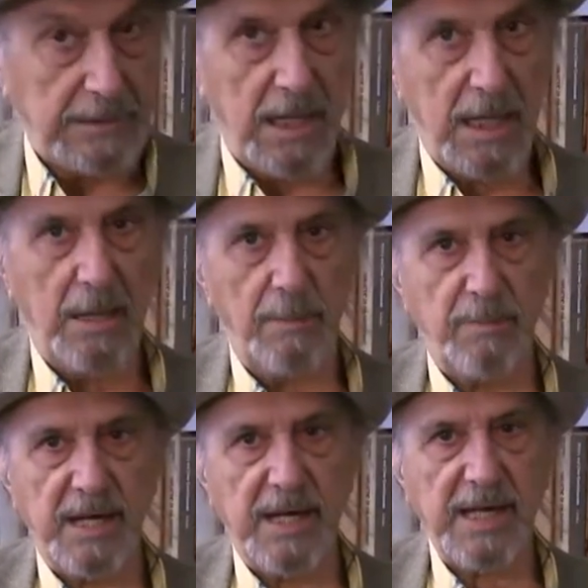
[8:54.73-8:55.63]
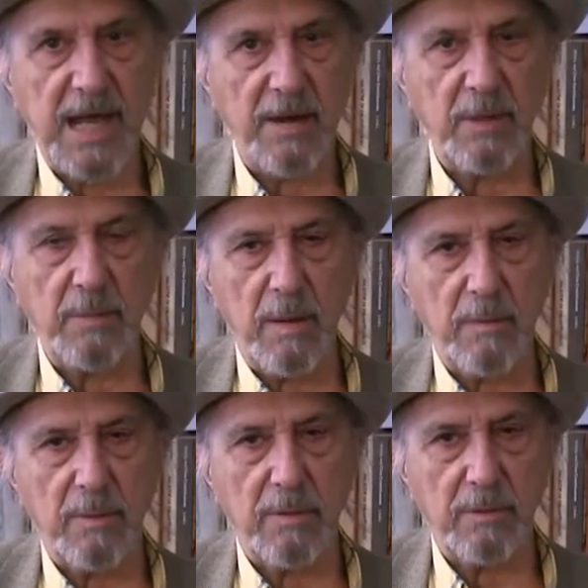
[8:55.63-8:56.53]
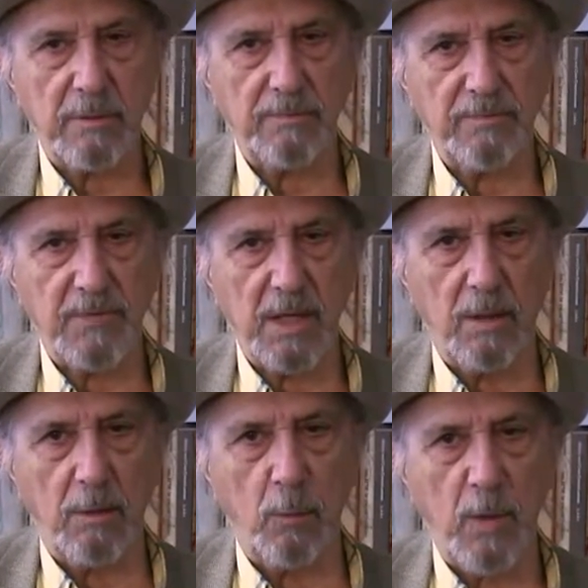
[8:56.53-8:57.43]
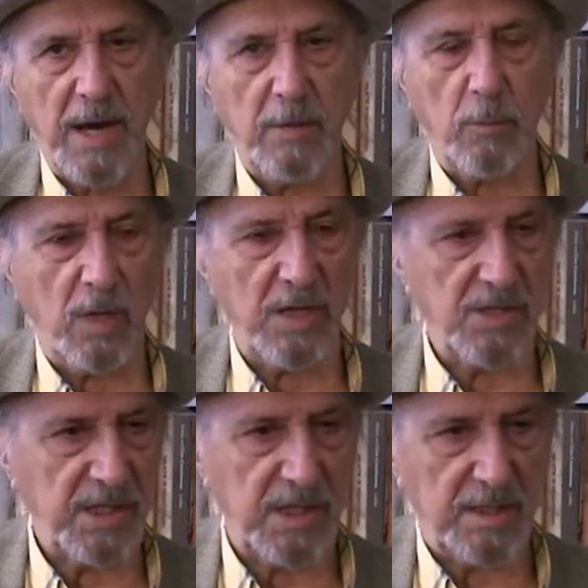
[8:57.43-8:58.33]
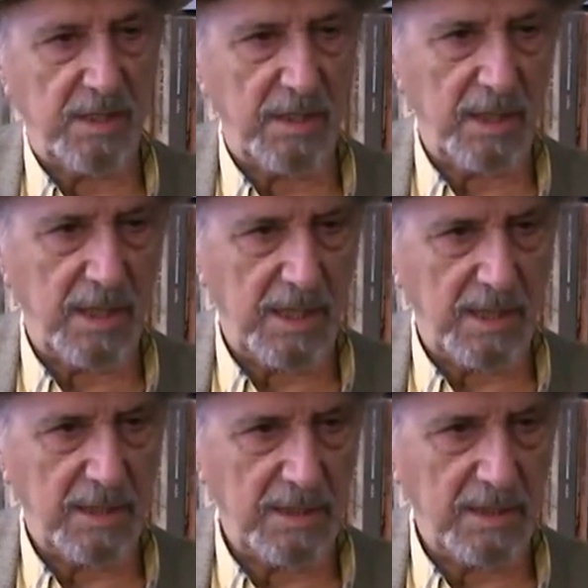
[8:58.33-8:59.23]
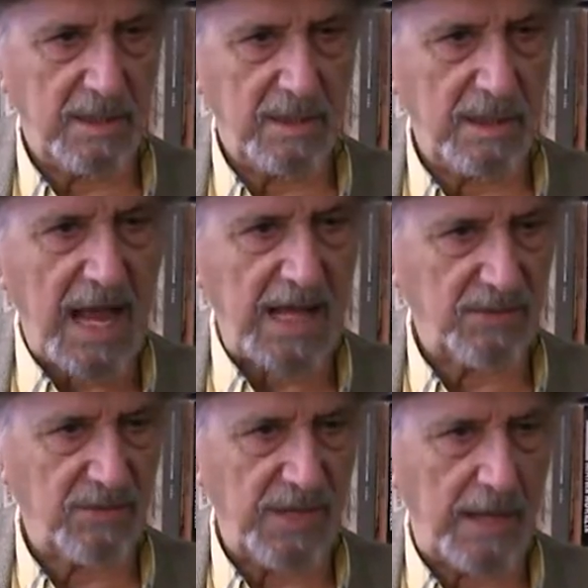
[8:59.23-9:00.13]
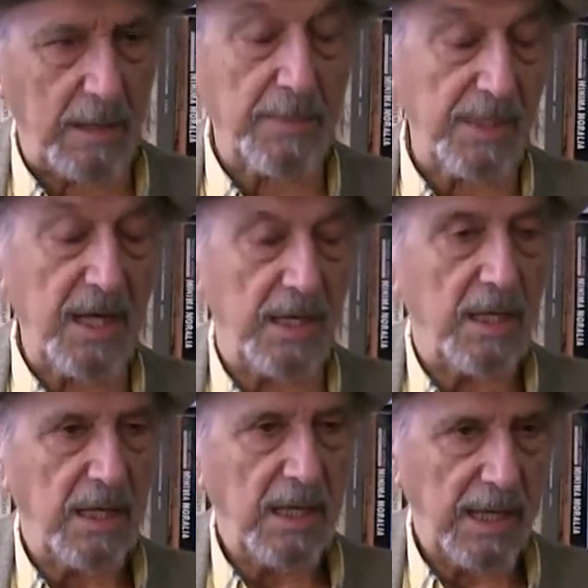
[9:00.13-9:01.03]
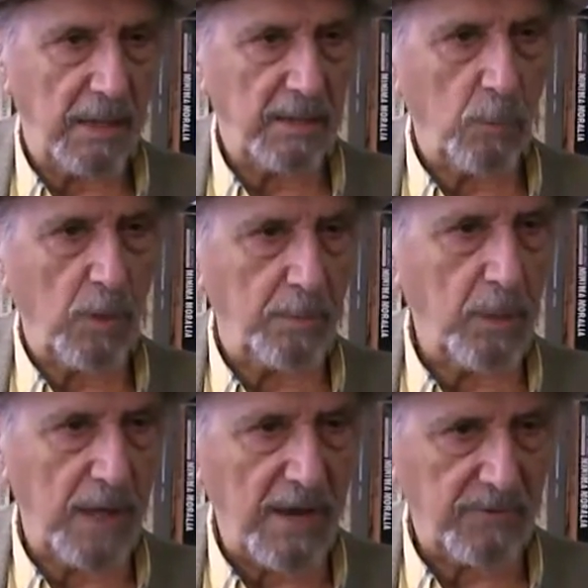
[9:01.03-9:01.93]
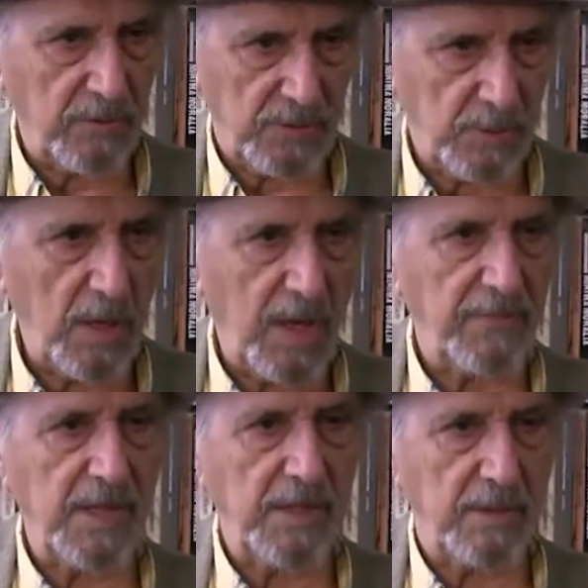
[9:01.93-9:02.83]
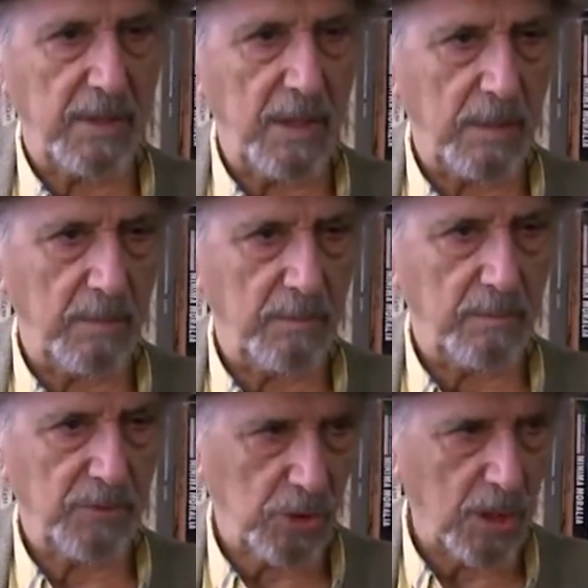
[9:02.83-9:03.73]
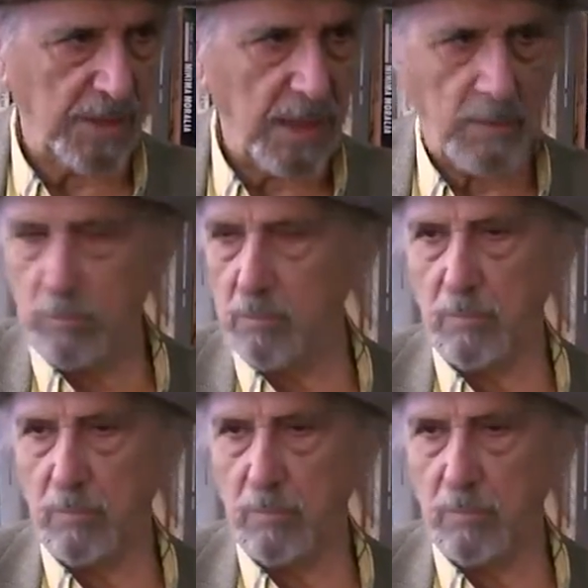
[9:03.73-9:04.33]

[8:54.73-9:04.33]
But I can't remember when it was that I asked for that. I mean, at one point after it was bought, then Scott and